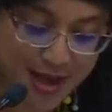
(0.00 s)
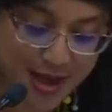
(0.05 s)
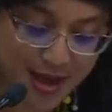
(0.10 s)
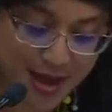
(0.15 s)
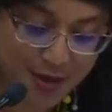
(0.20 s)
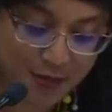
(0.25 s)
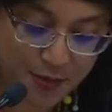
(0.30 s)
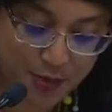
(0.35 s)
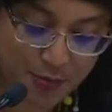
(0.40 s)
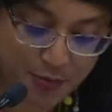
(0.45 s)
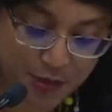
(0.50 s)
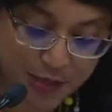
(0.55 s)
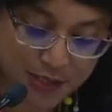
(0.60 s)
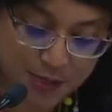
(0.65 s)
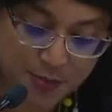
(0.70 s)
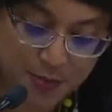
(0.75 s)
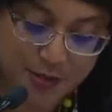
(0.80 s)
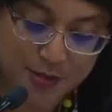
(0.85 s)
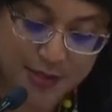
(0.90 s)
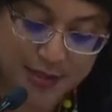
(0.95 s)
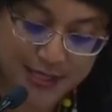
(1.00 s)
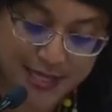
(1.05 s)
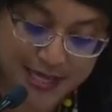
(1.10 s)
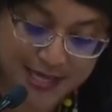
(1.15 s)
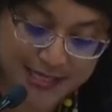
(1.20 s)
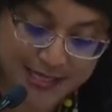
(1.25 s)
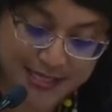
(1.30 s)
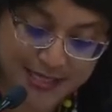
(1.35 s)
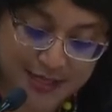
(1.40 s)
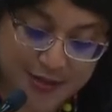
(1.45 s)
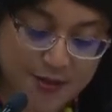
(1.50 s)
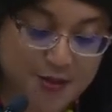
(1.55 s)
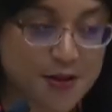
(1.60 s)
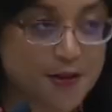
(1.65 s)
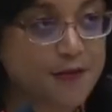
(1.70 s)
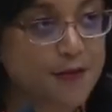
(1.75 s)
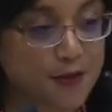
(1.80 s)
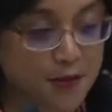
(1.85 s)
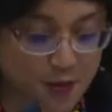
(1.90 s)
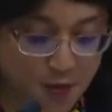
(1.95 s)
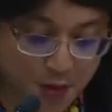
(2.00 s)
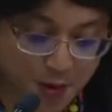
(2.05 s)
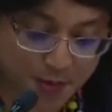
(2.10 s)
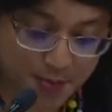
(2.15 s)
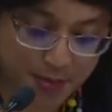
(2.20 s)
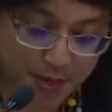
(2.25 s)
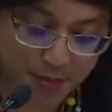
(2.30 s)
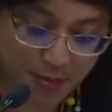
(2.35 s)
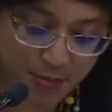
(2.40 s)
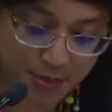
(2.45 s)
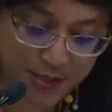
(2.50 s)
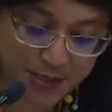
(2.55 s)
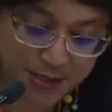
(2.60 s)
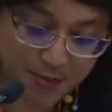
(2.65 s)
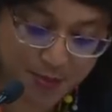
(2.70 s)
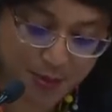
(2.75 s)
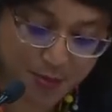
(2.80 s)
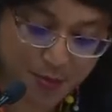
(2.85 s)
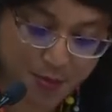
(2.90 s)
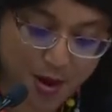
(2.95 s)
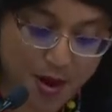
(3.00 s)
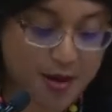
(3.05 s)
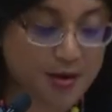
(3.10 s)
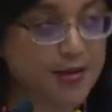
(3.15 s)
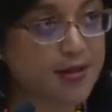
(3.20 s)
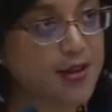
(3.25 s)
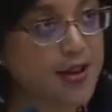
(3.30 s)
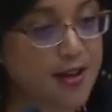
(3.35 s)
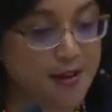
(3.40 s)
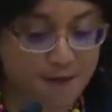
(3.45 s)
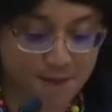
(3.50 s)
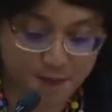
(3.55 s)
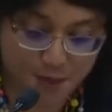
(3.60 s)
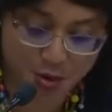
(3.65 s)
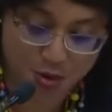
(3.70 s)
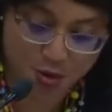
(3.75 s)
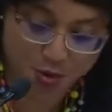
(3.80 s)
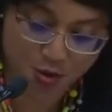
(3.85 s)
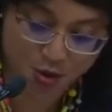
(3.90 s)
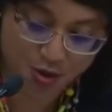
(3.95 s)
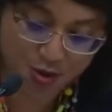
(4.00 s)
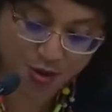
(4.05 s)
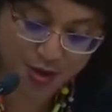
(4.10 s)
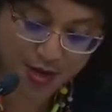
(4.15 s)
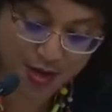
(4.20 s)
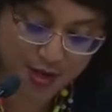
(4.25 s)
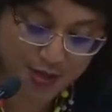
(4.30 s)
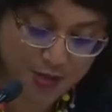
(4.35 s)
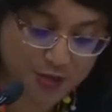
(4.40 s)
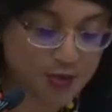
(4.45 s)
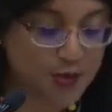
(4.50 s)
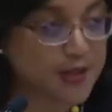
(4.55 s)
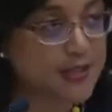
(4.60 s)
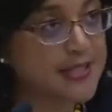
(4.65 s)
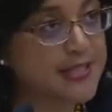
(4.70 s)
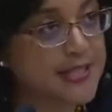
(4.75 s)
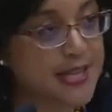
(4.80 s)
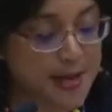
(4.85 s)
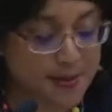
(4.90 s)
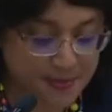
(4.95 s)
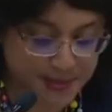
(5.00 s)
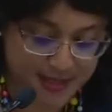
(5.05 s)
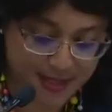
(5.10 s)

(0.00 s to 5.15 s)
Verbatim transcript: uh, with Principal Lancidorf of Thorpe and Principal Martin of Muir to accept